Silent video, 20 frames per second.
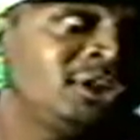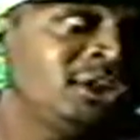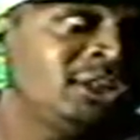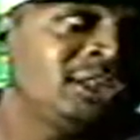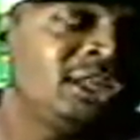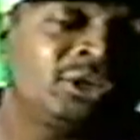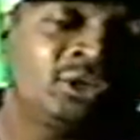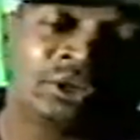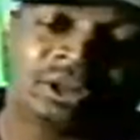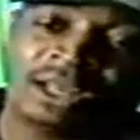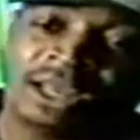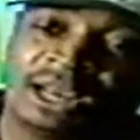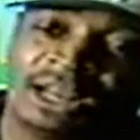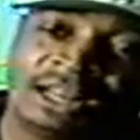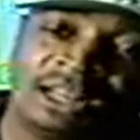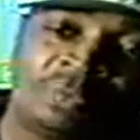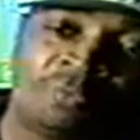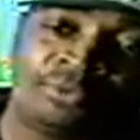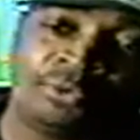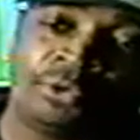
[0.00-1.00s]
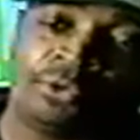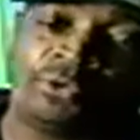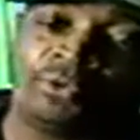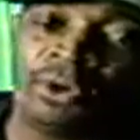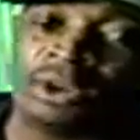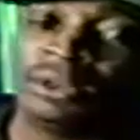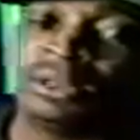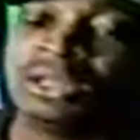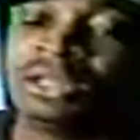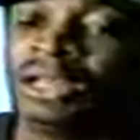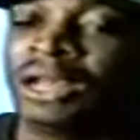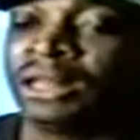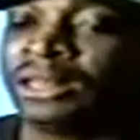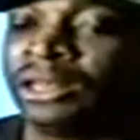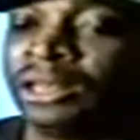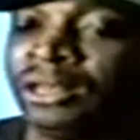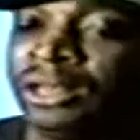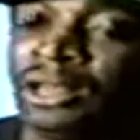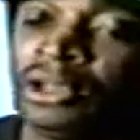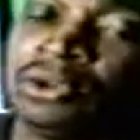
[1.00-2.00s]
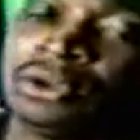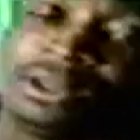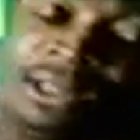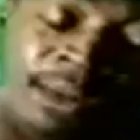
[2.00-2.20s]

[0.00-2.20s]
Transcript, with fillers: They're going to have their program together, and they're going.